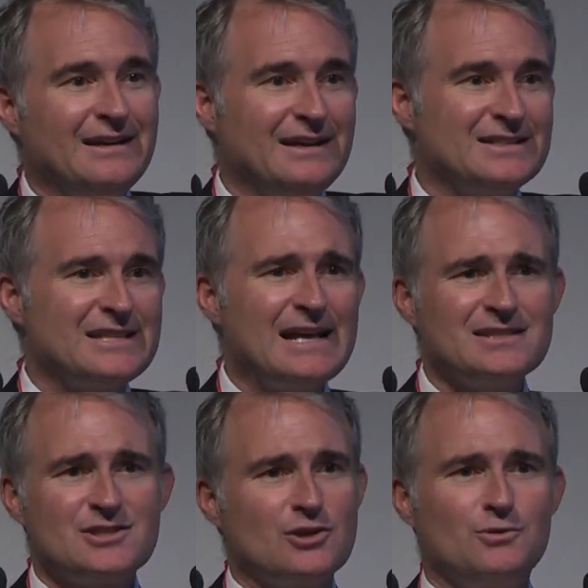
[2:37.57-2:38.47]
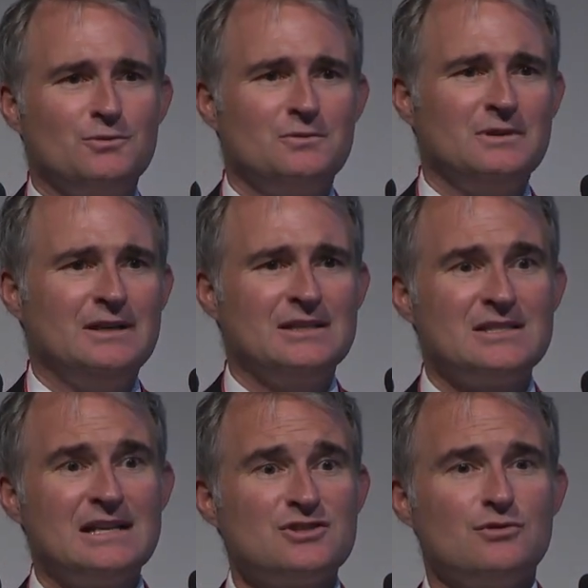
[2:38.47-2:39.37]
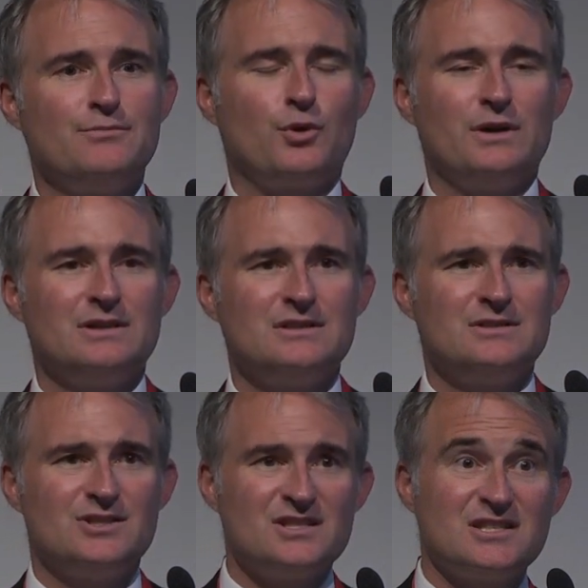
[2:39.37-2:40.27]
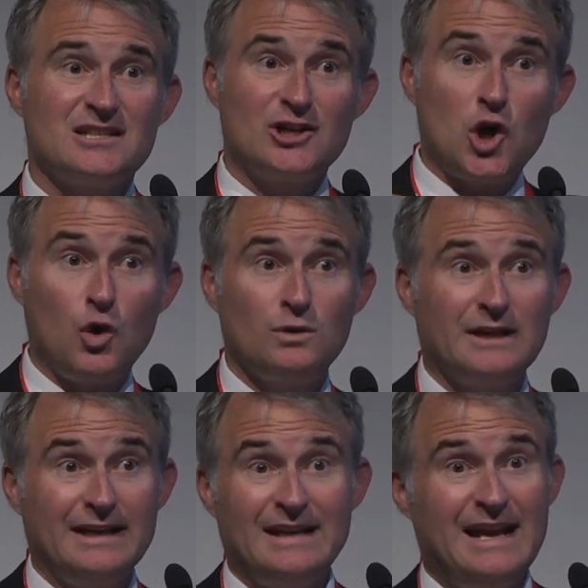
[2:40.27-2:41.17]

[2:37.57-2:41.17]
It's not so important just to collate,